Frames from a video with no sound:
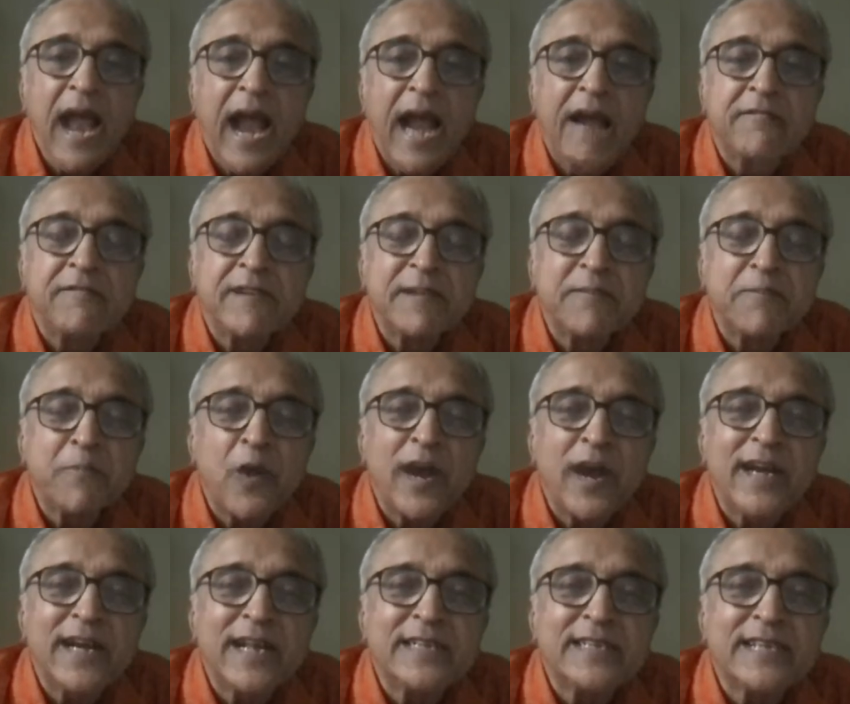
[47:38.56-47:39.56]
at one
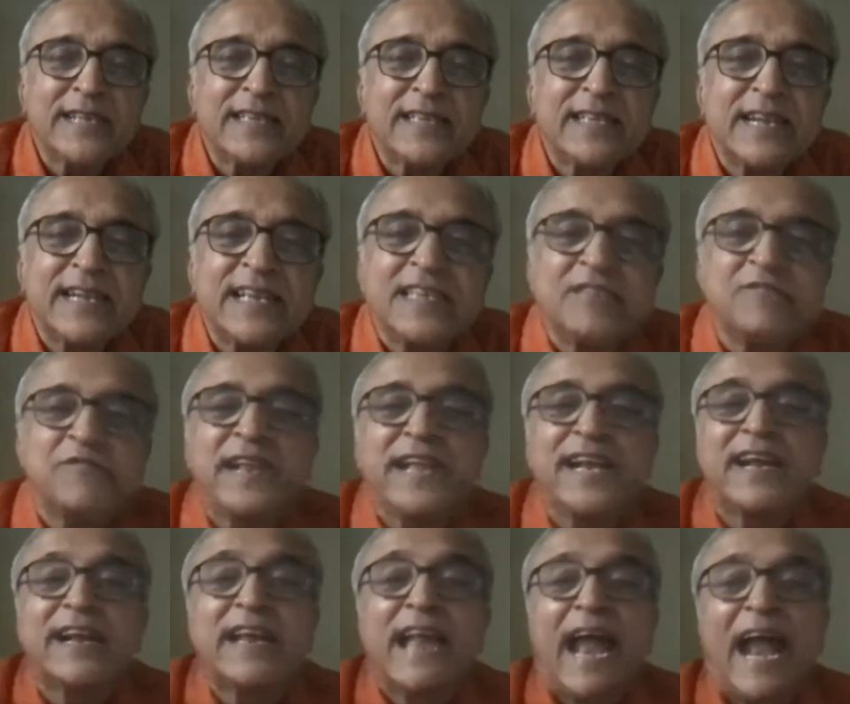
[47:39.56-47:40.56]
point, he said that he is
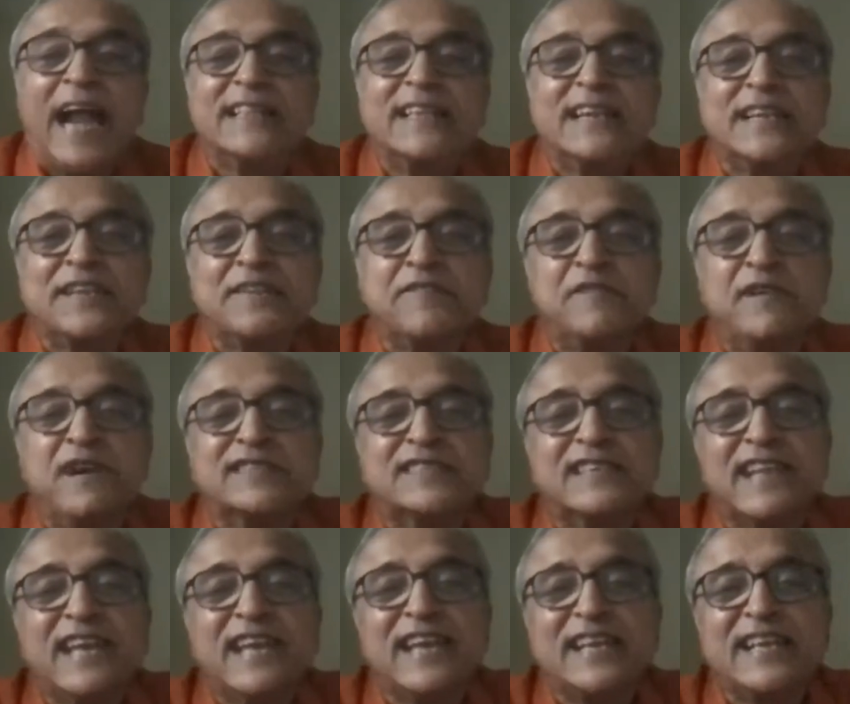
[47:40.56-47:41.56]
very glad that he works
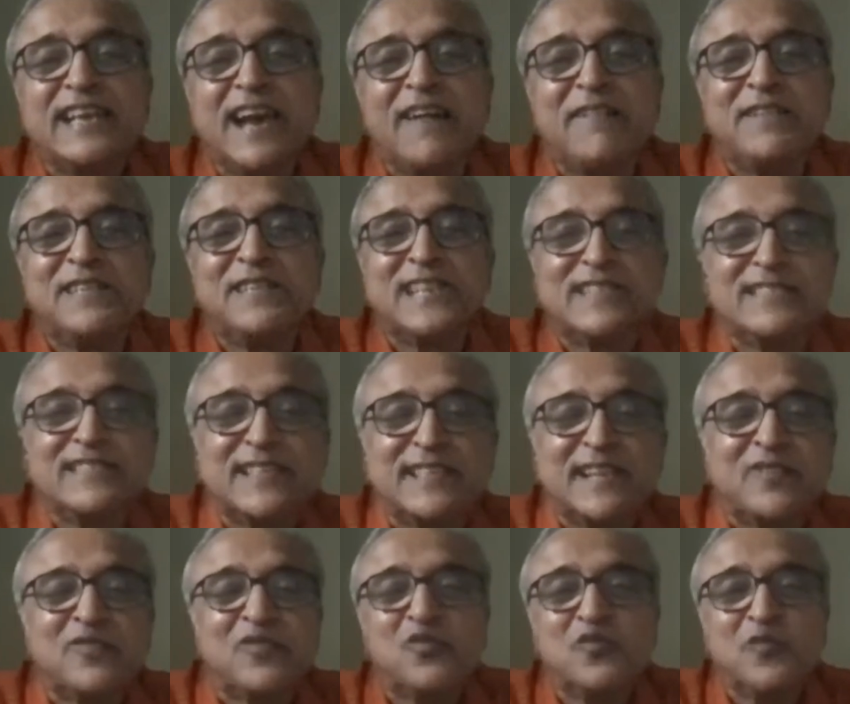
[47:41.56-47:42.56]
in an area which has
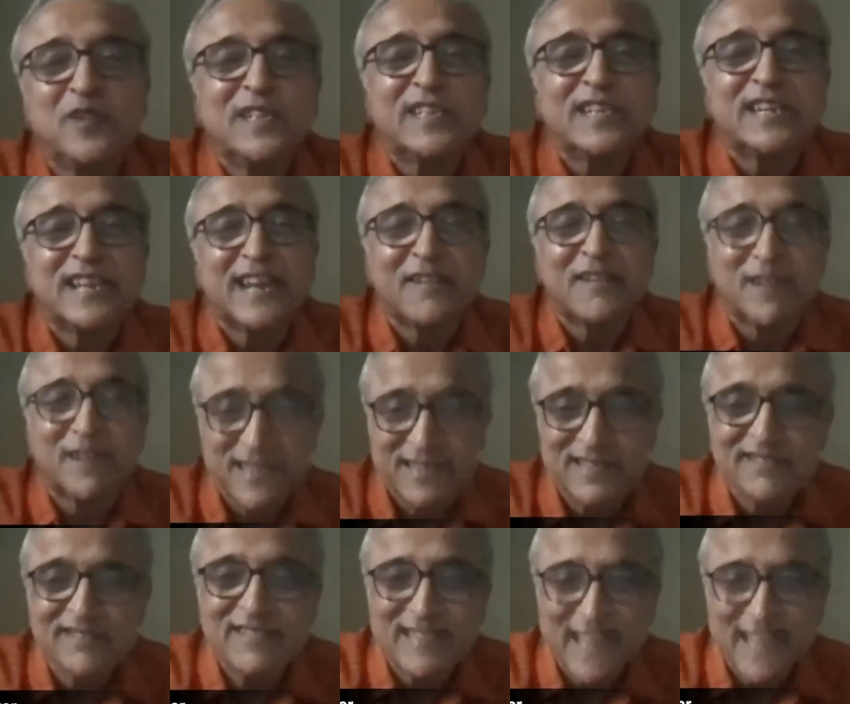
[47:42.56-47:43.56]
nothing to do with real world.
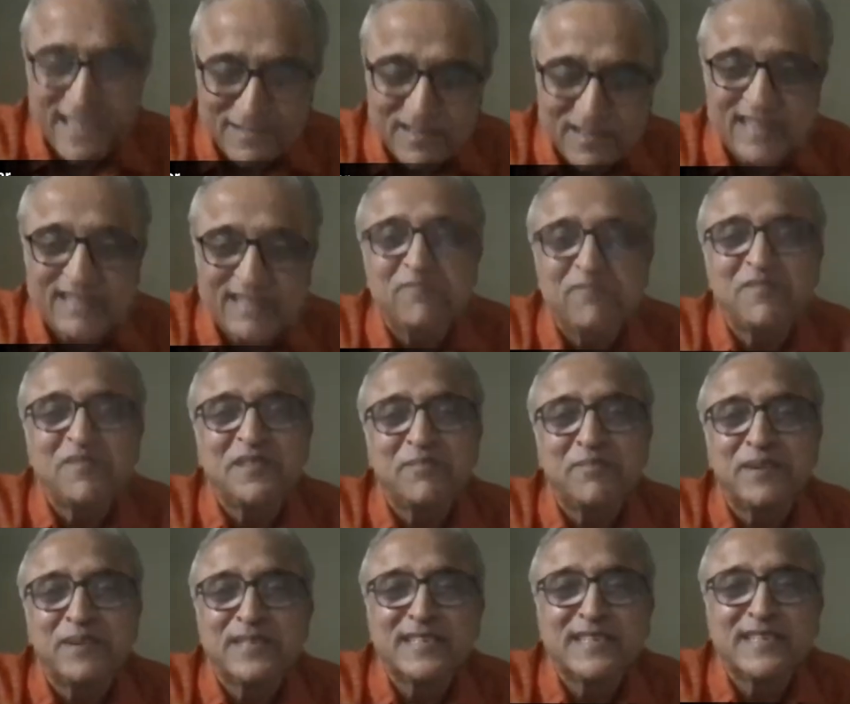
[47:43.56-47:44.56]
That is
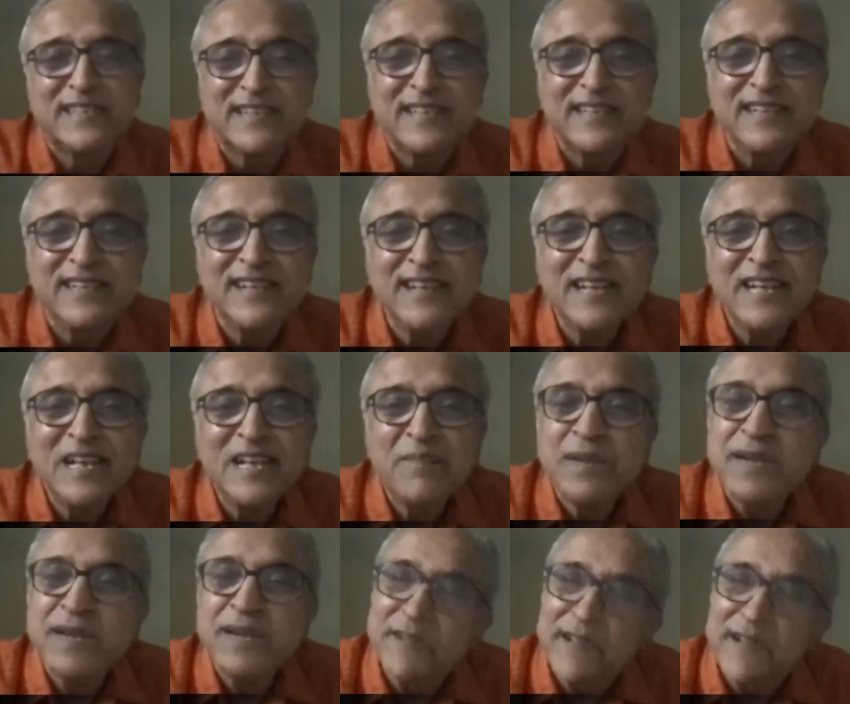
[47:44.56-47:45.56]
number theory.
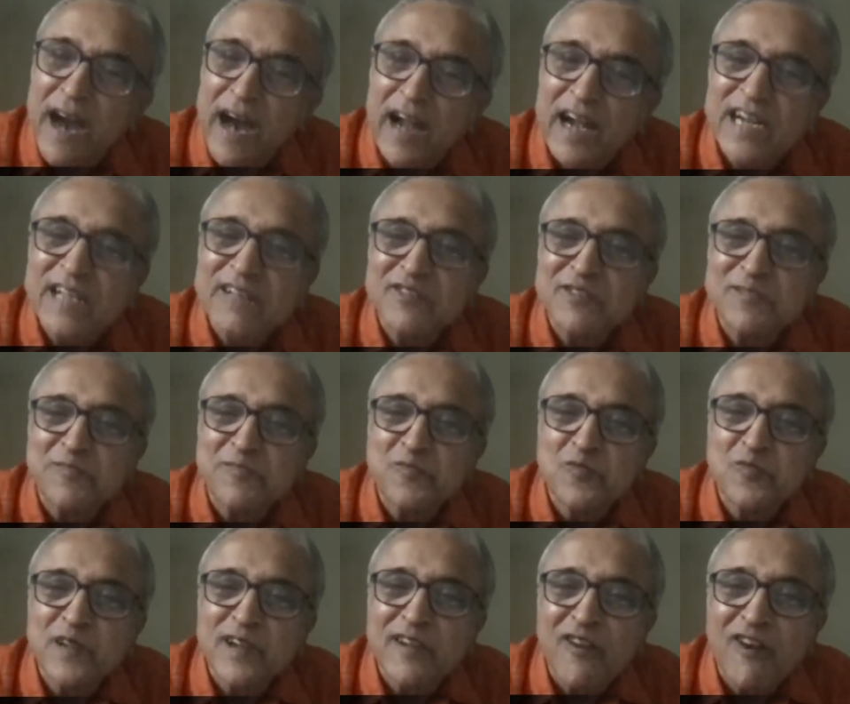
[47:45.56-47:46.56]
But even Hardy was
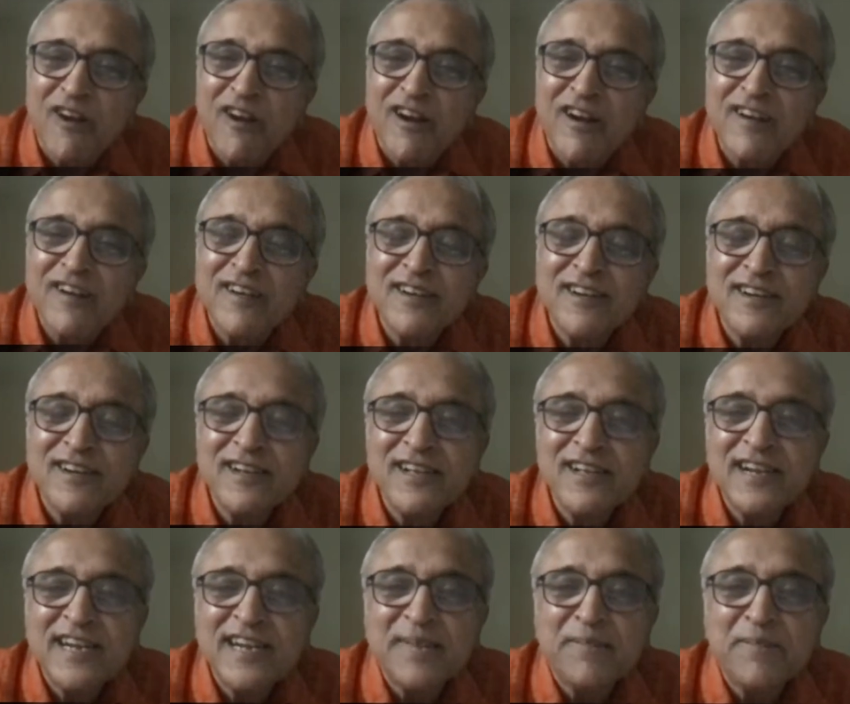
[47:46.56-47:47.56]
proven wrong.
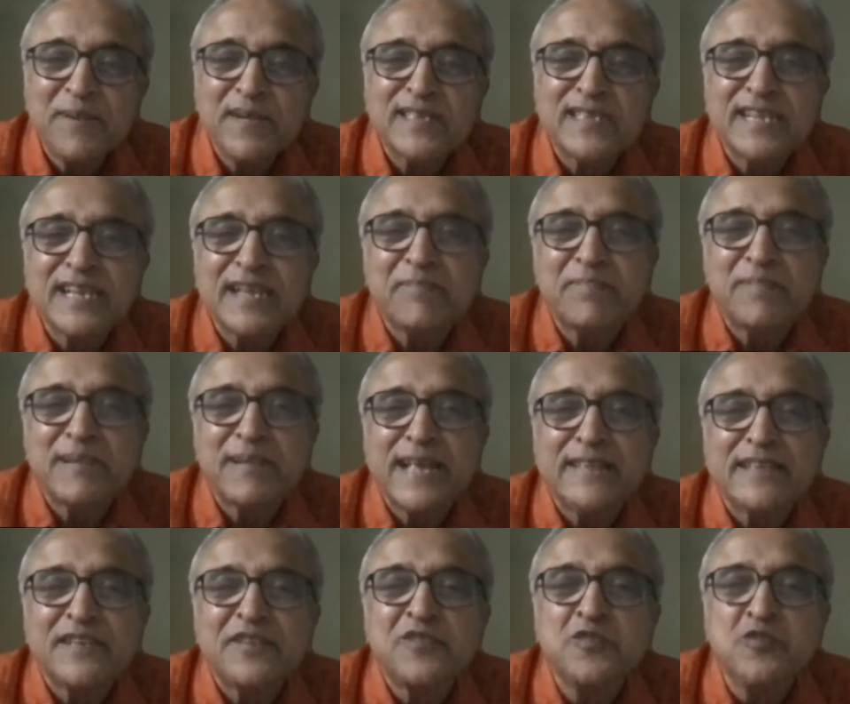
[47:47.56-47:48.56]
Number theory plays
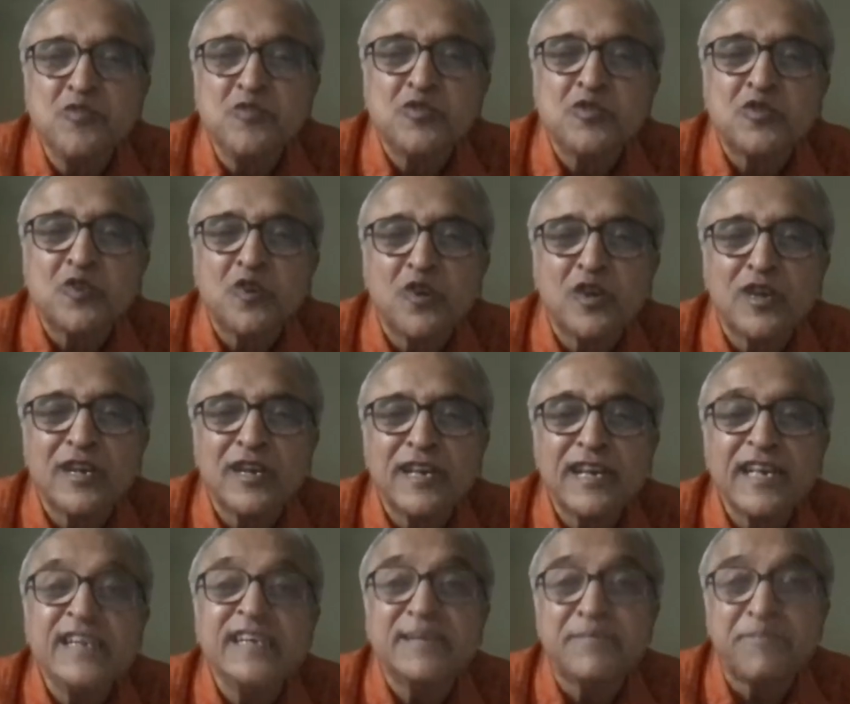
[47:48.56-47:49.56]
a huge role
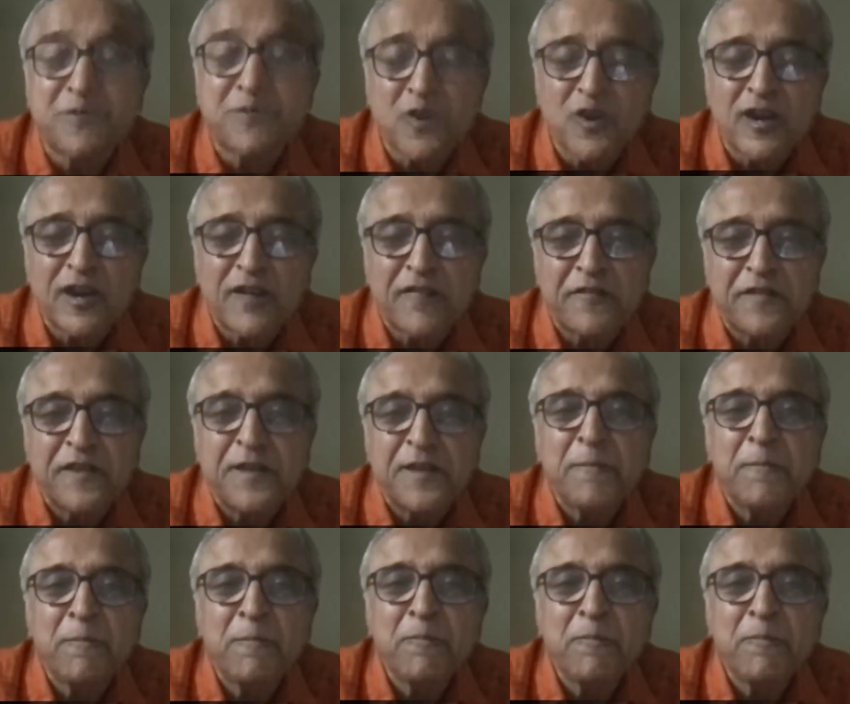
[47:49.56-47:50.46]
in cryptography,